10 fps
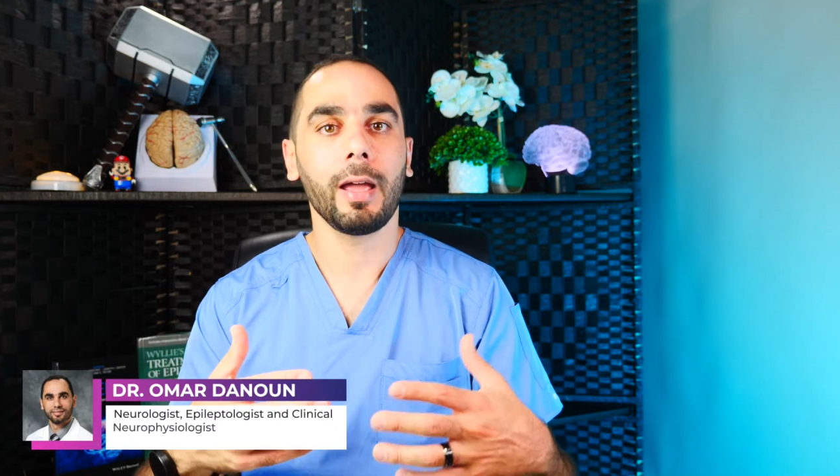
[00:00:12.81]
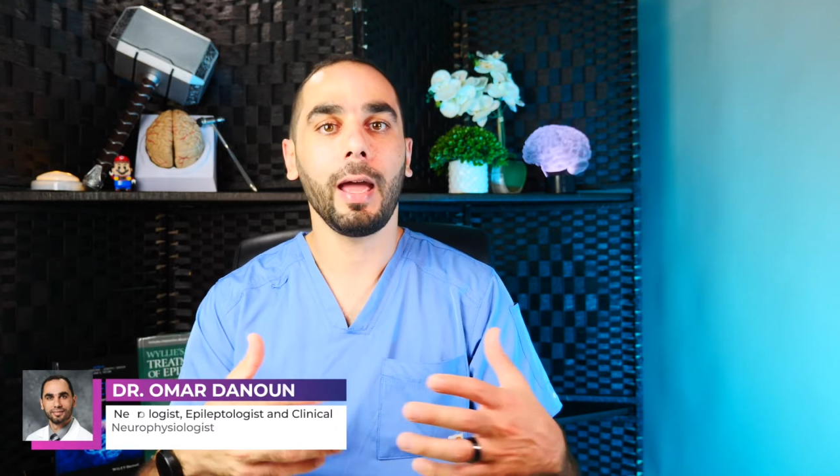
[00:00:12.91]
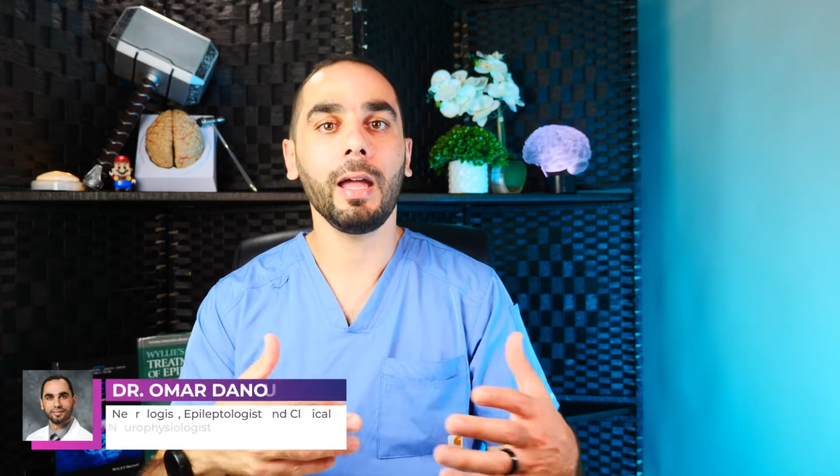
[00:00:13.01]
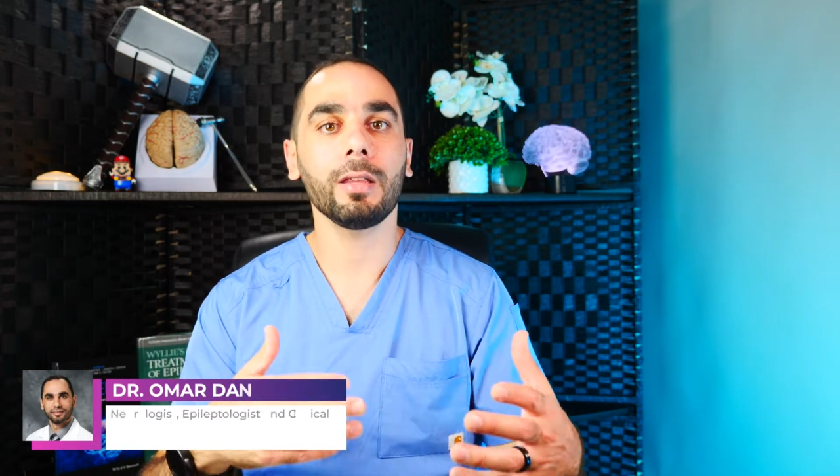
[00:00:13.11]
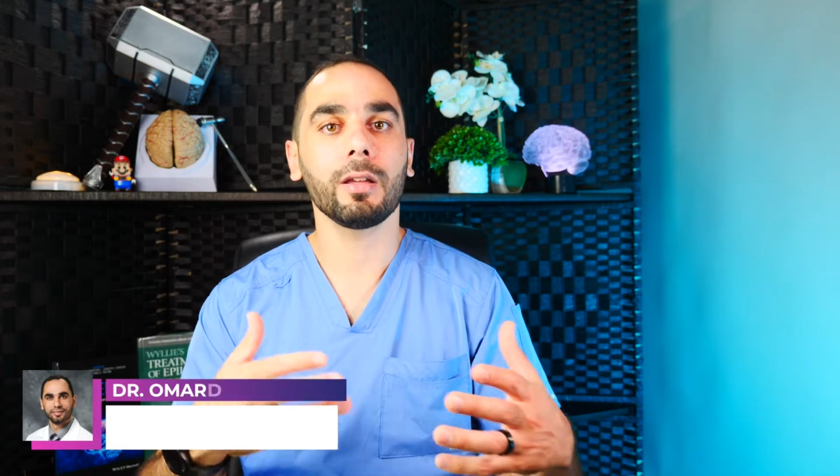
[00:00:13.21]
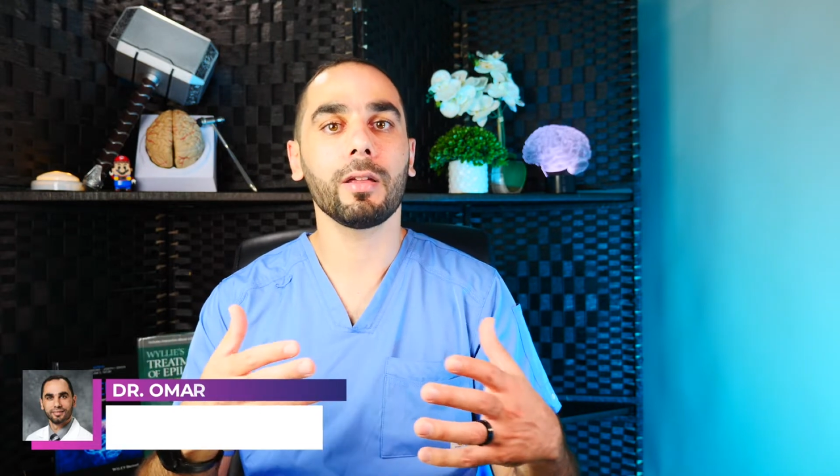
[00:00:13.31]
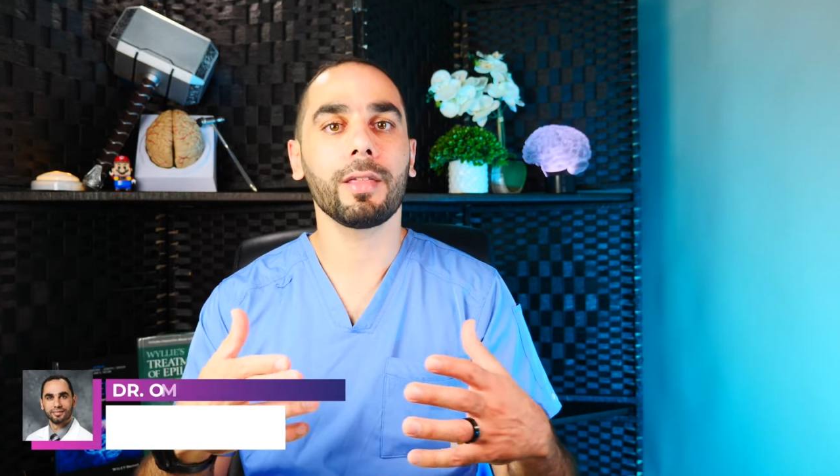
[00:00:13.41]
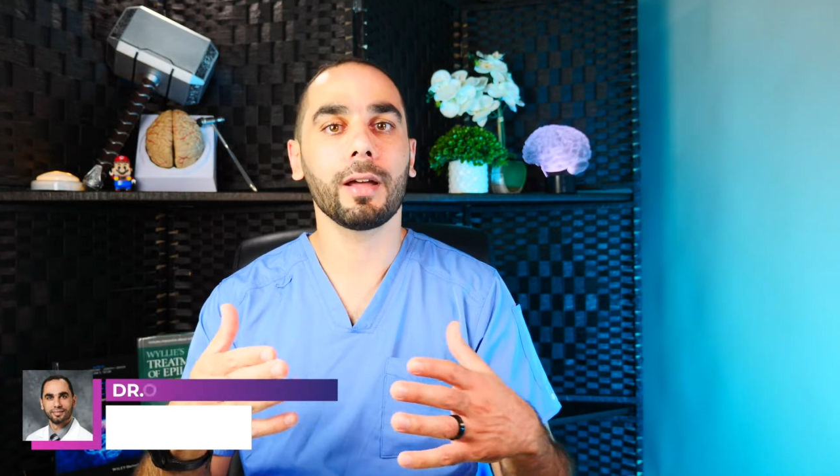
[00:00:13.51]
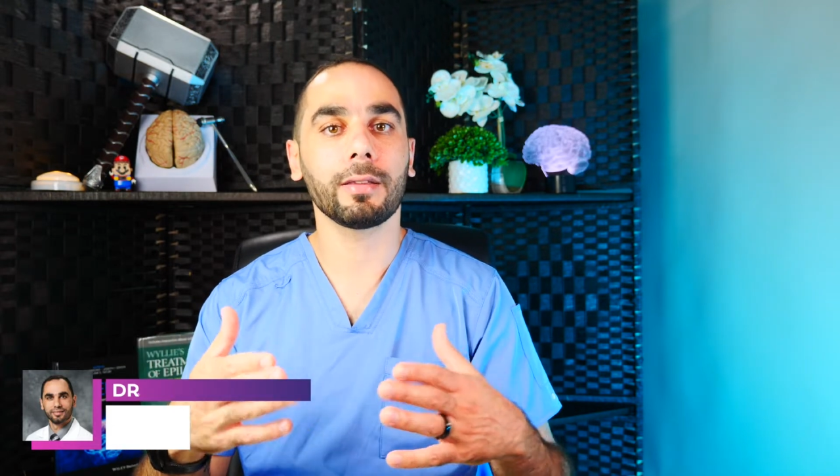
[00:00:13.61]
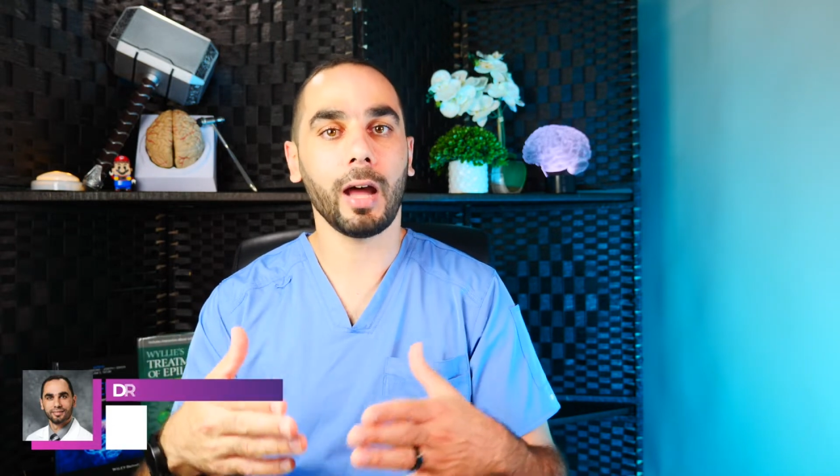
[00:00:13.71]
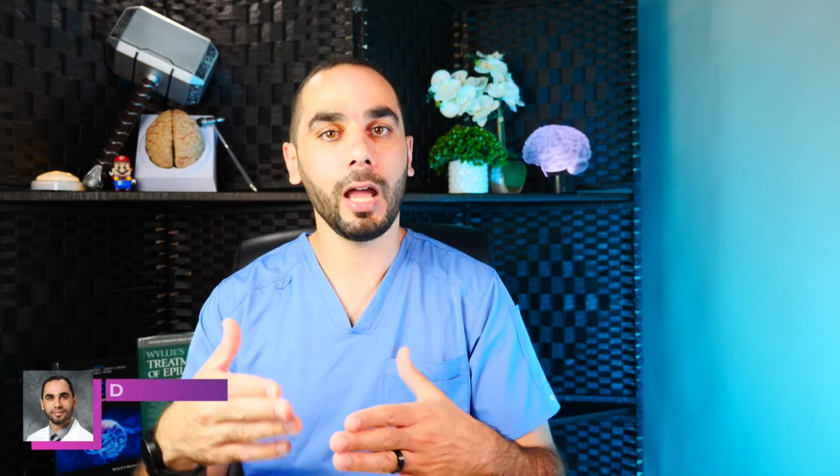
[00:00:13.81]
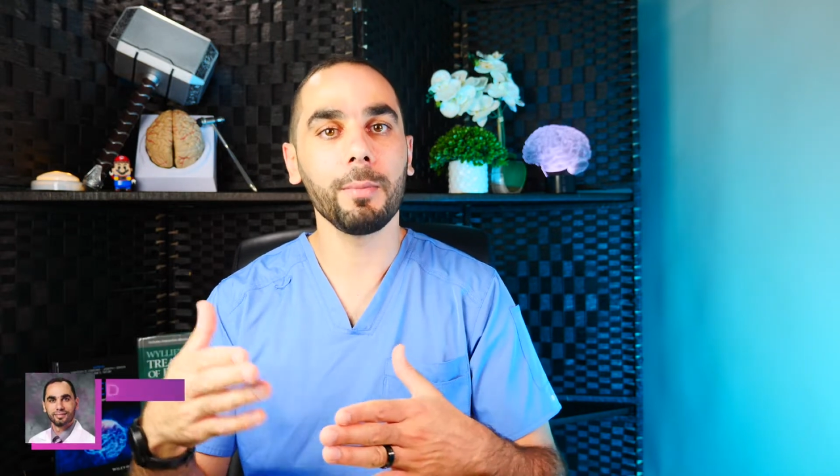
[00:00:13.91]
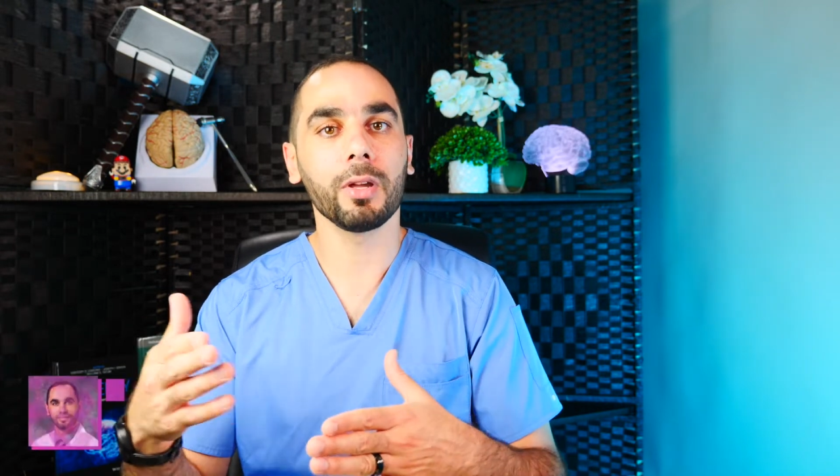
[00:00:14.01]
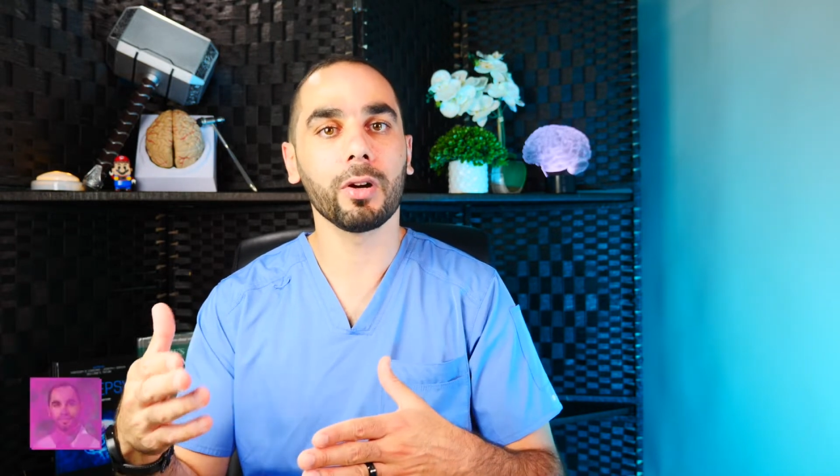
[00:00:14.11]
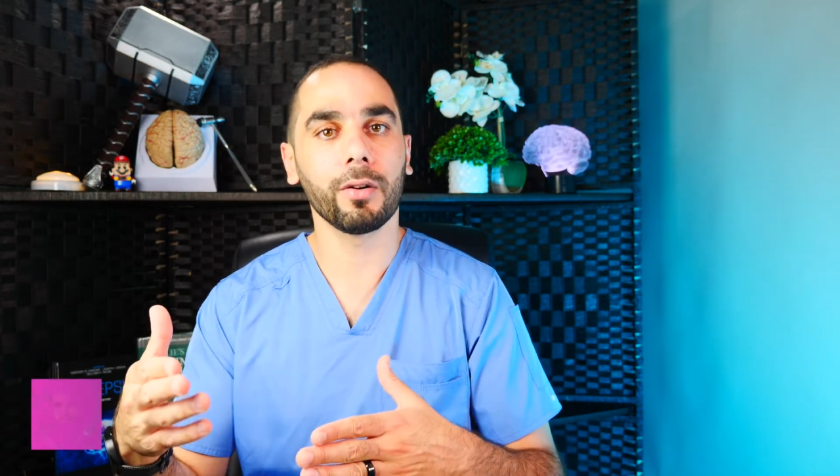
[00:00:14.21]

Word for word: and the timing